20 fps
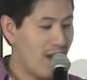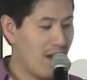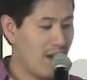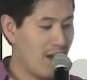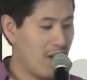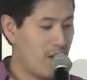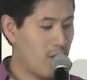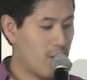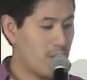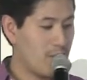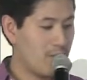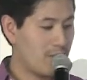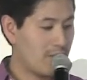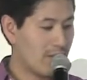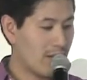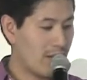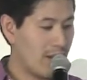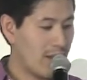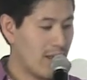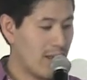Um,
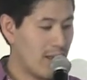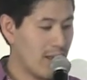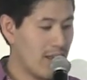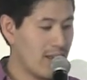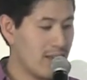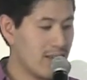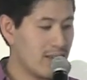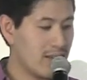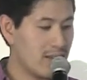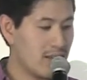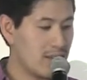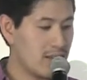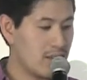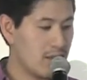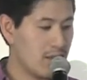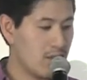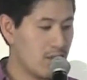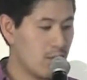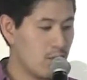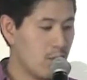and
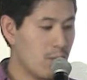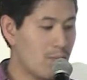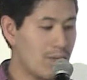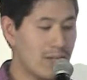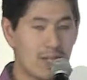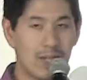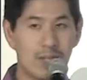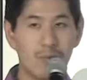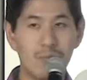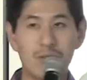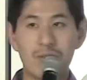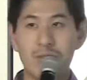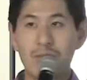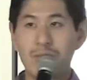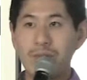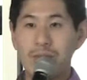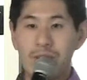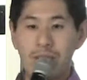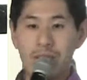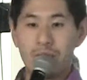what we did was
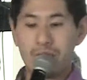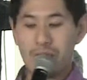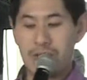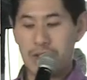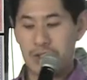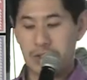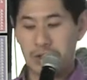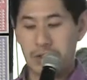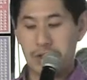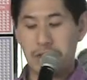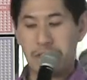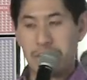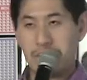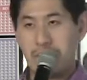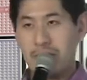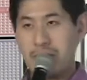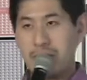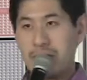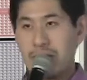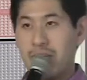we really
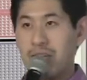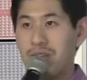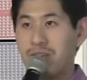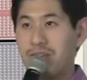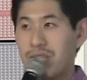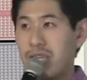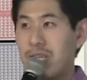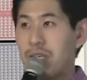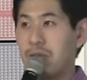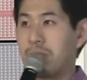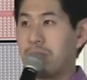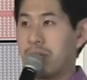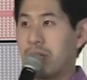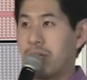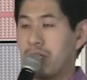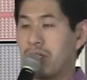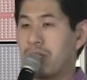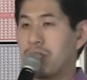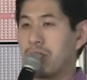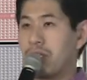researched and dived deep
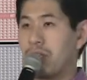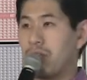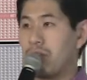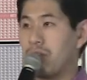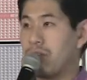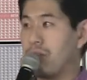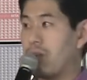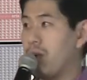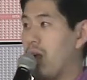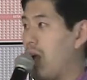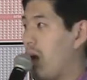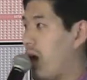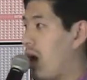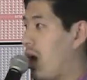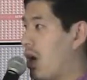into